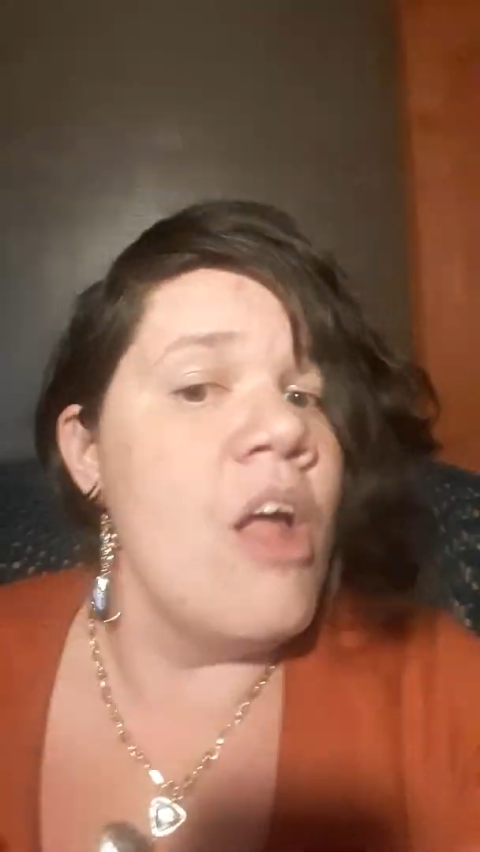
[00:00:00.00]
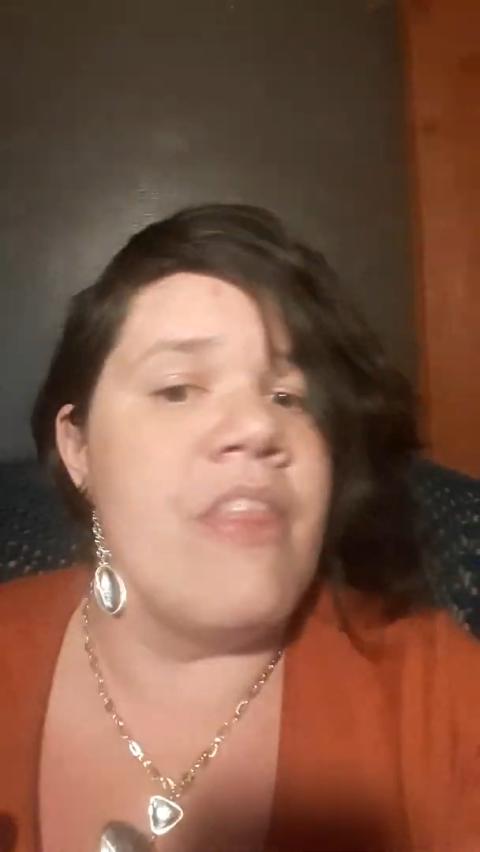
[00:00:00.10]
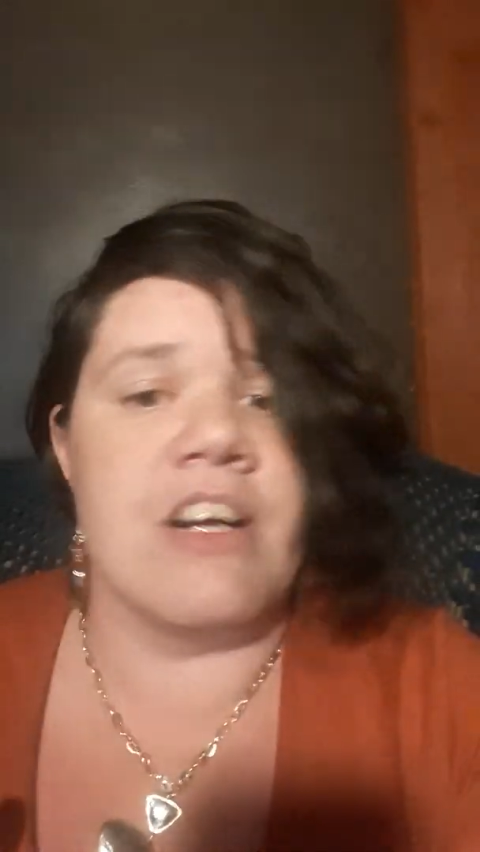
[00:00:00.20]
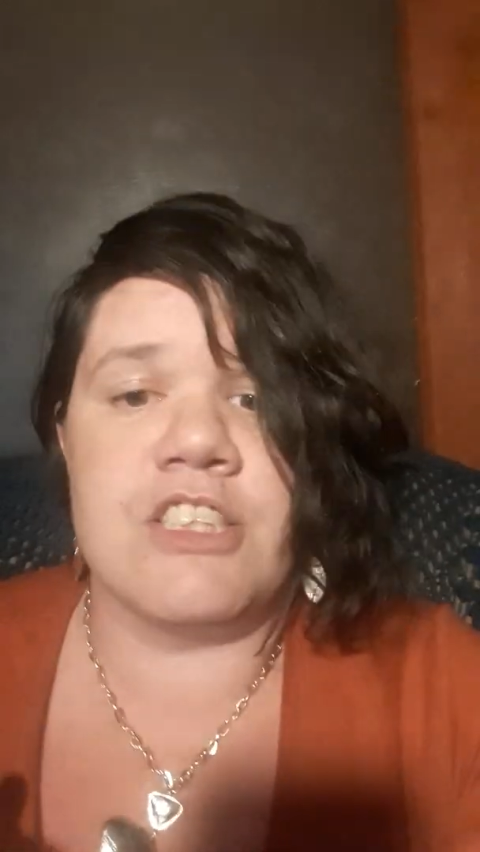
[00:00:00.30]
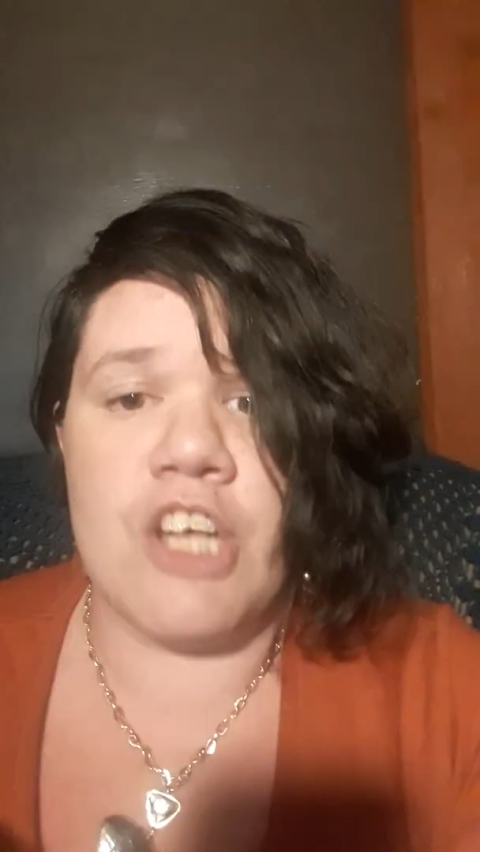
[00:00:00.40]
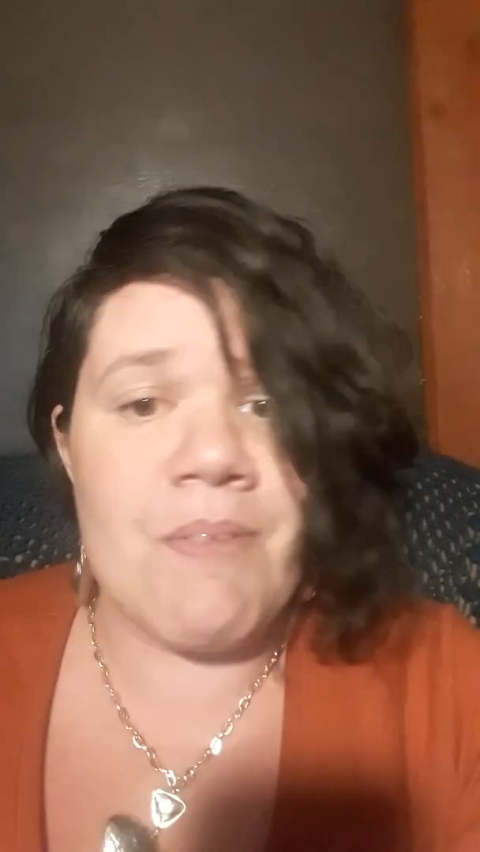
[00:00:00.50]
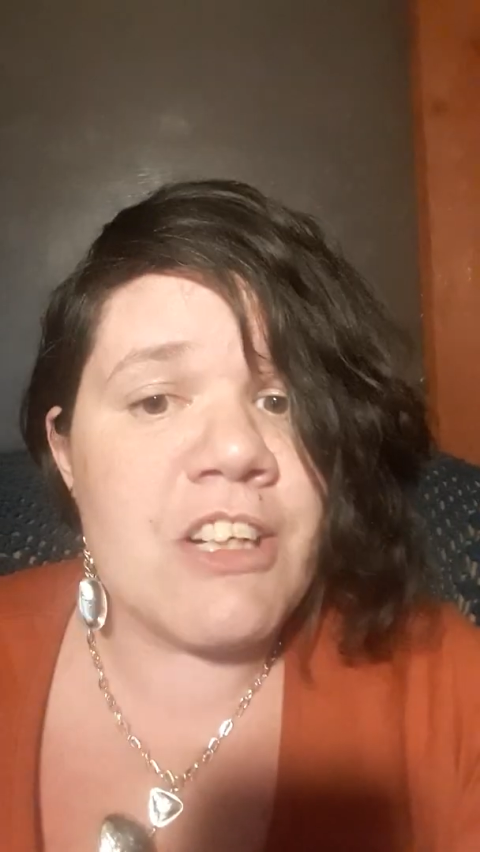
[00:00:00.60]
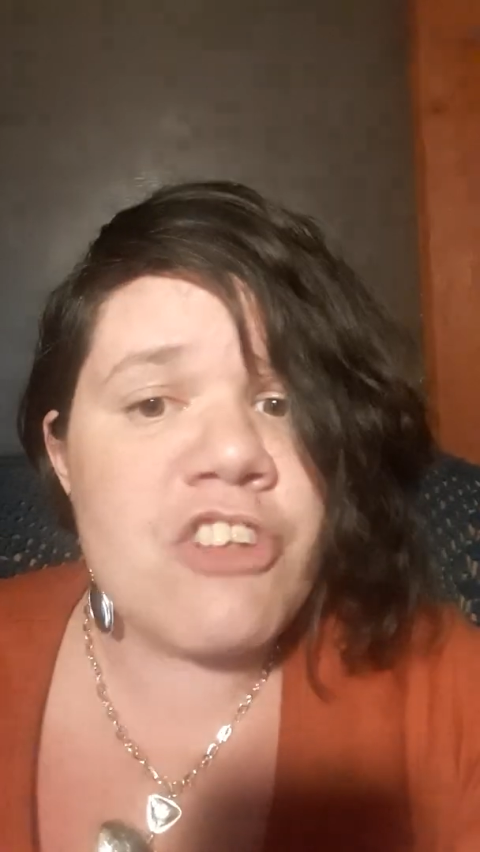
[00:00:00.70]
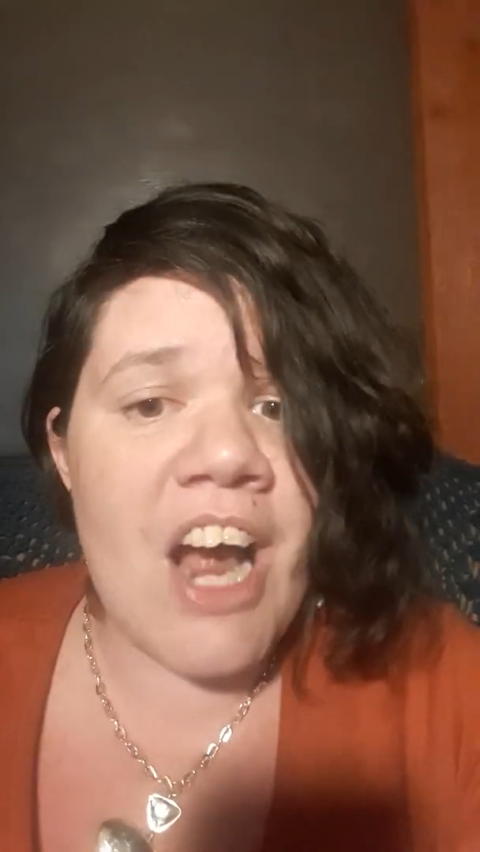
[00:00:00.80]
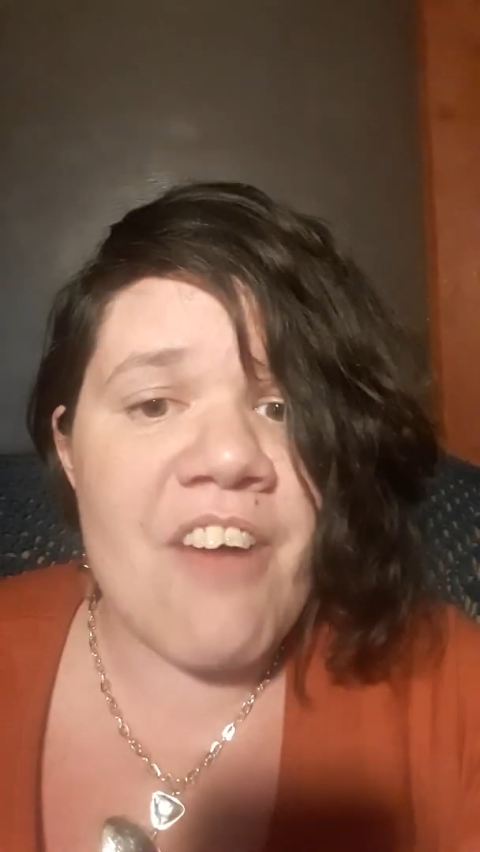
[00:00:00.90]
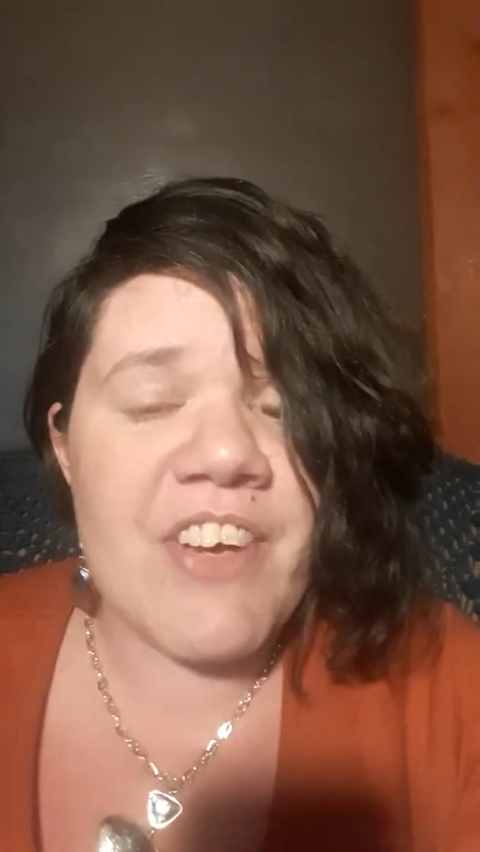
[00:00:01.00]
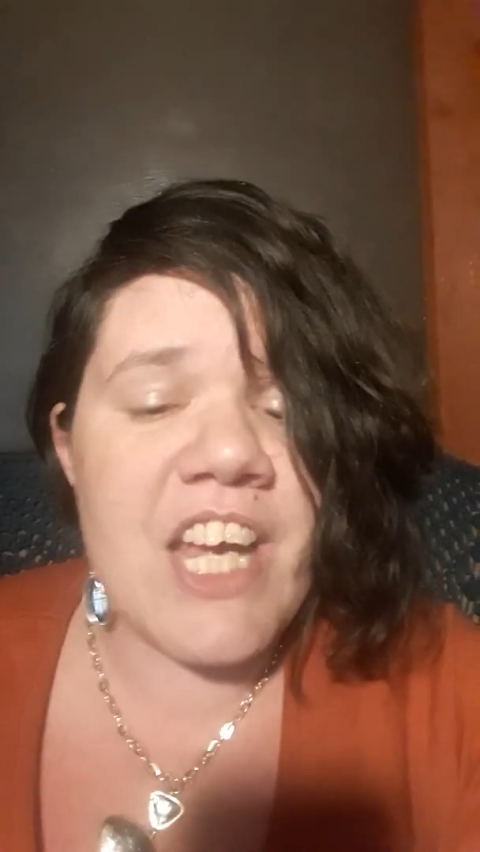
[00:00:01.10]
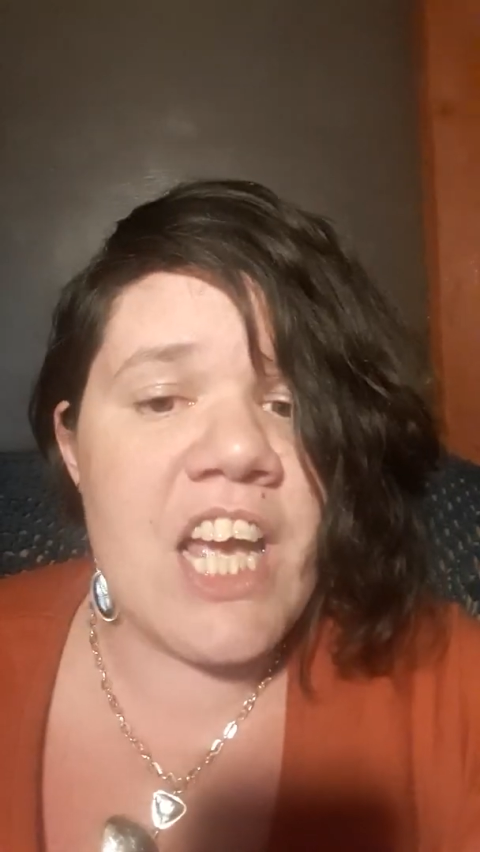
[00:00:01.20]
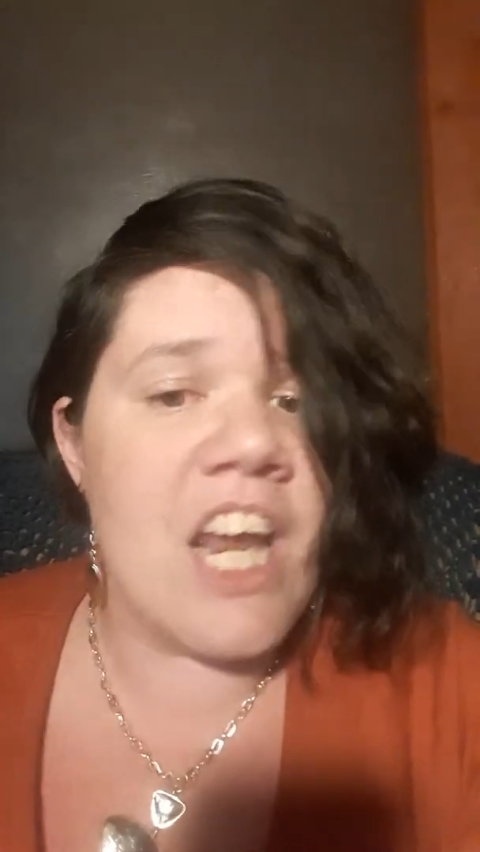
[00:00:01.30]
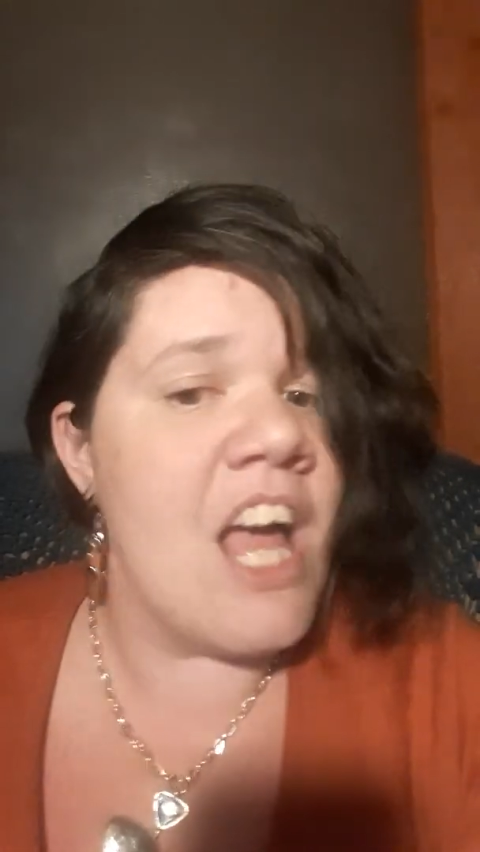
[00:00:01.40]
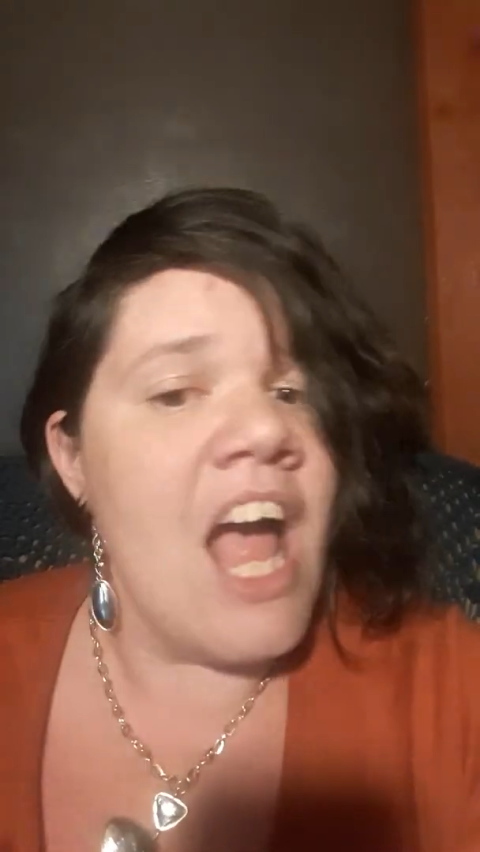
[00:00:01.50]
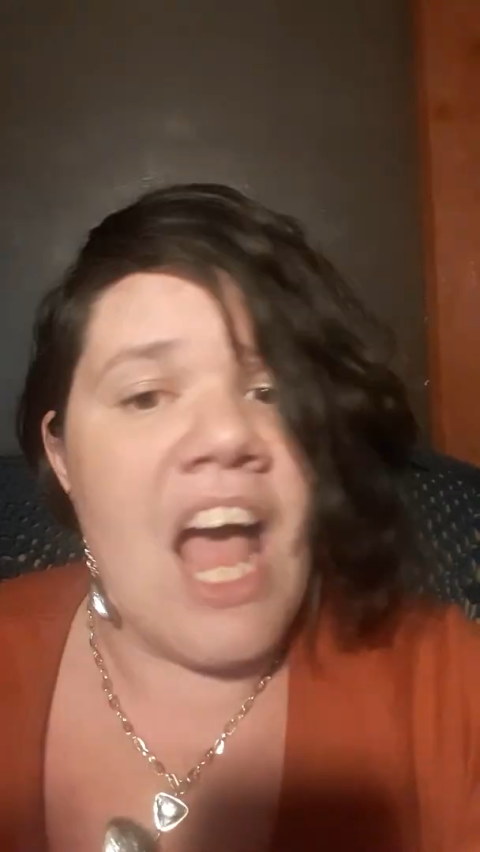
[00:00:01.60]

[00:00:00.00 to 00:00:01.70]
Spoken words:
There's human trafficking